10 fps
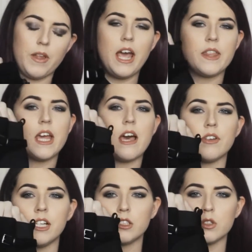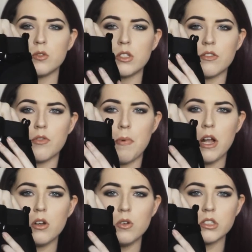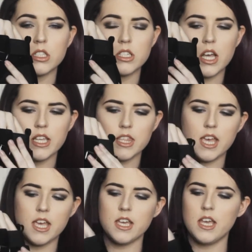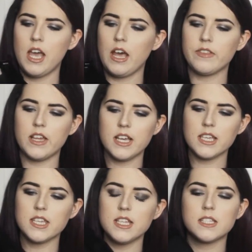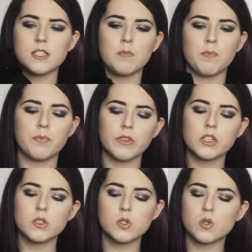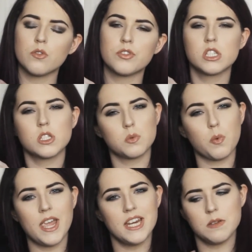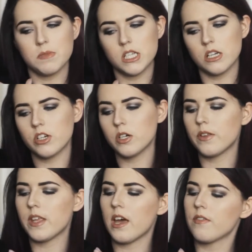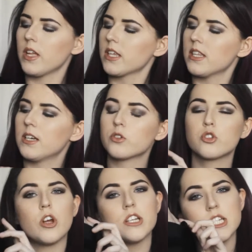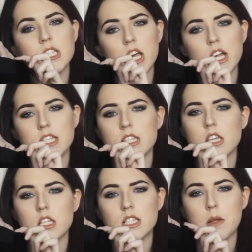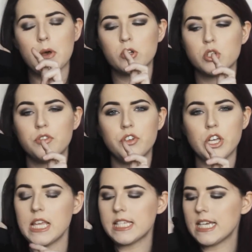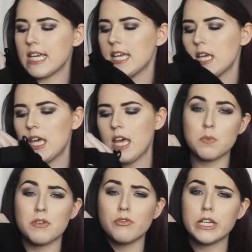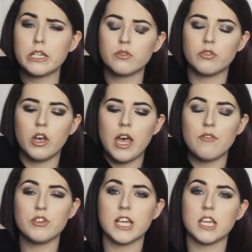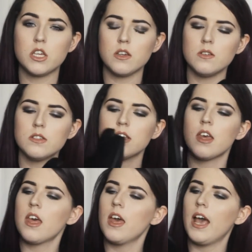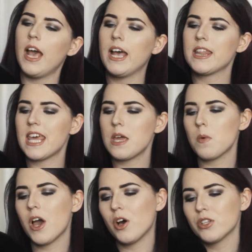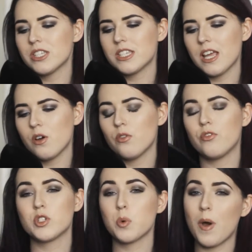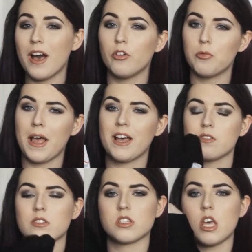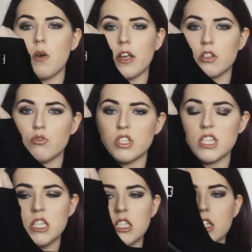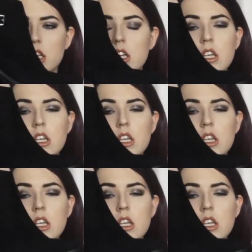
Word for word: and have a little silver buckle on the side there and they're like this sort of suede material and they have like the little stretchy sides so that you can slip it onto your foot easily. This would be really good for everyday use and they were on sale for £12 so I couldn't resist